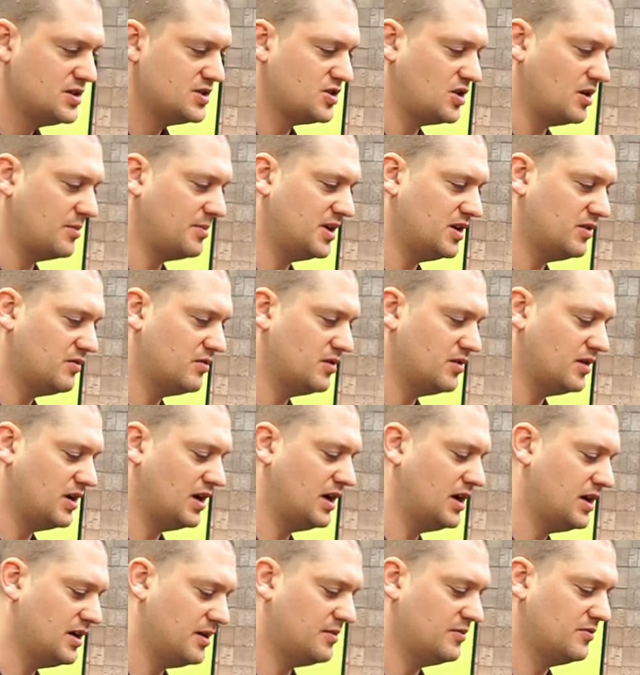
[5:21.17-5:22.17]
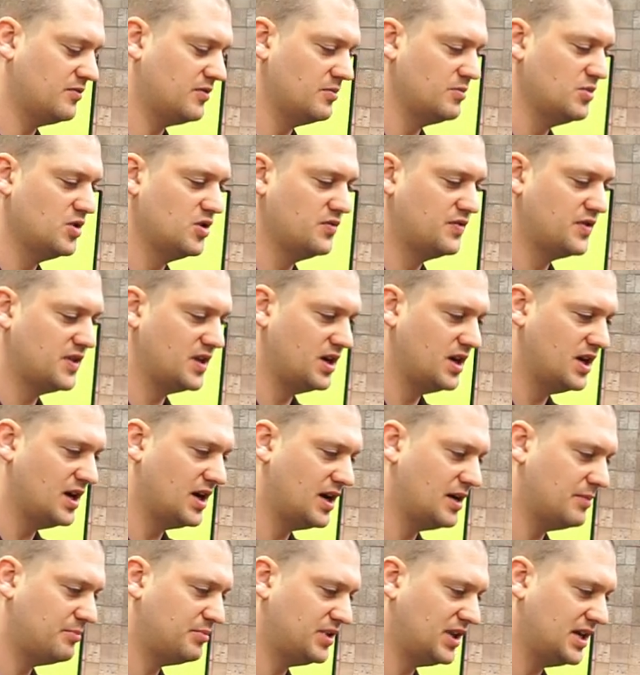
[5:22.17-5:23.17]
So I'm gonna re uh, remove the
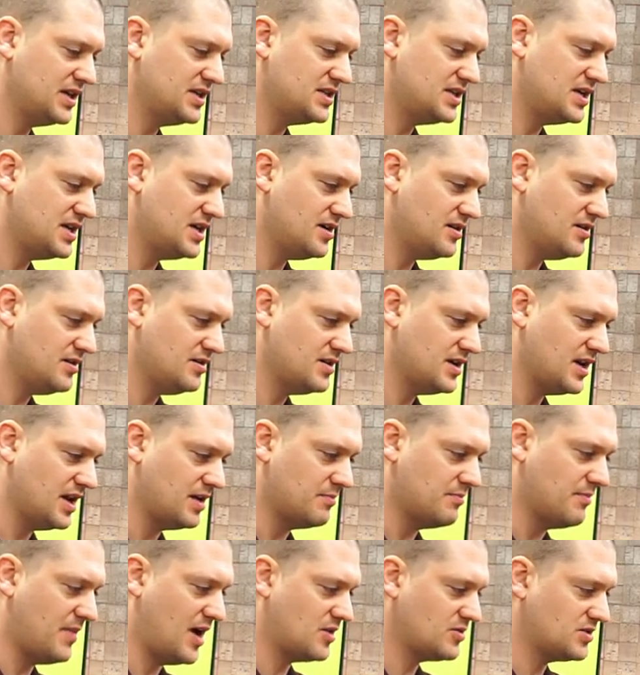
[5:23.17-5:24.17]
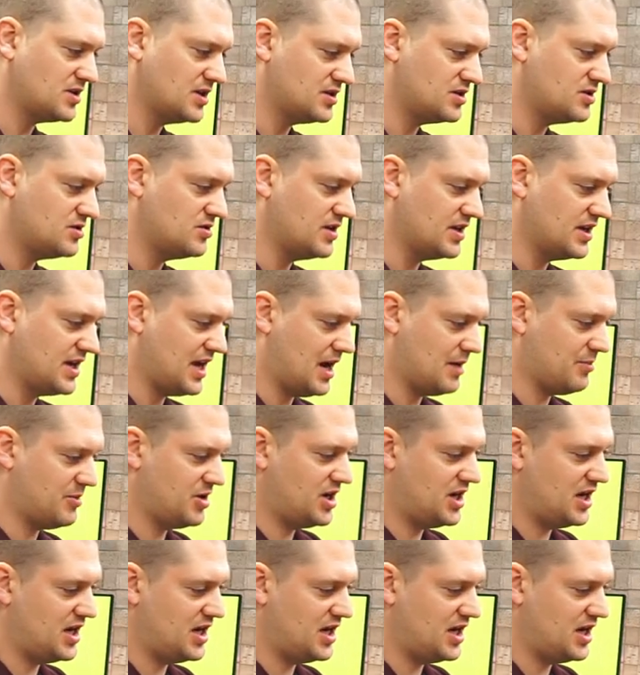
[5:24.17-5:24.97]
uh, plate here and mount it to the camera